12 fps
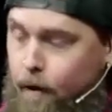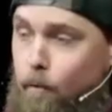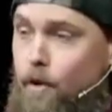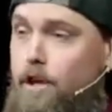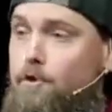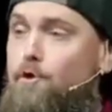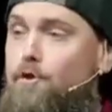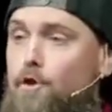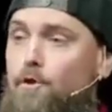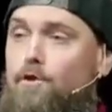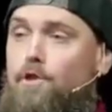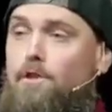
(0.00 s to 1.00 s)
we're
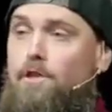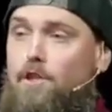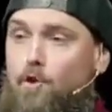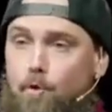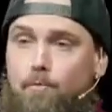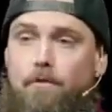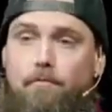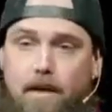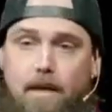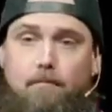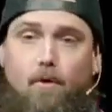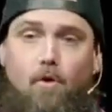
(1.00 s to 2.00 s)
introduced to this group of
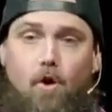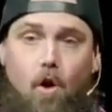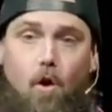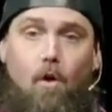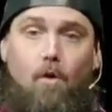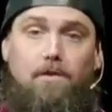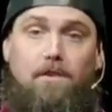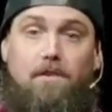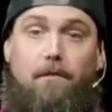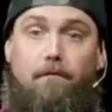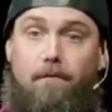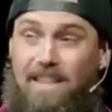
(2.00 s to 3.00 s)
people called the
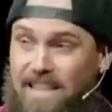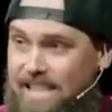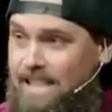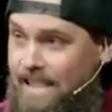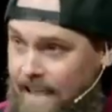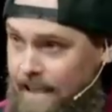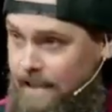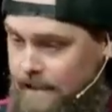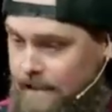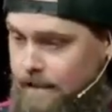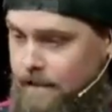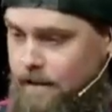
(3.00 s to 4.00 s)
Philistines,